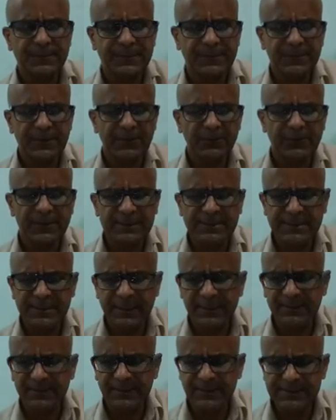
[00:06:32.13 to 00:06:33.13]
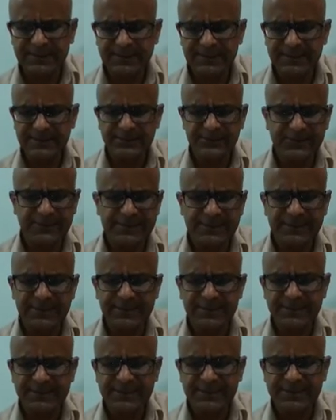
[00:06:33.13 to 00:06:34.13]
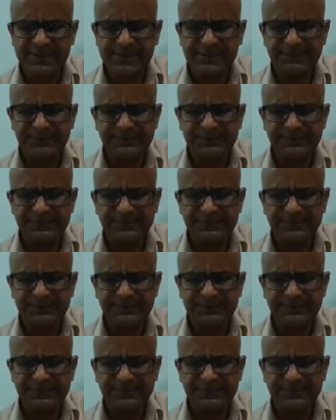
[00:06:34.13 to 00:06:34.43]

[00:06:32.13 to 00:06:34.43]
Now let's analyze these three sentences.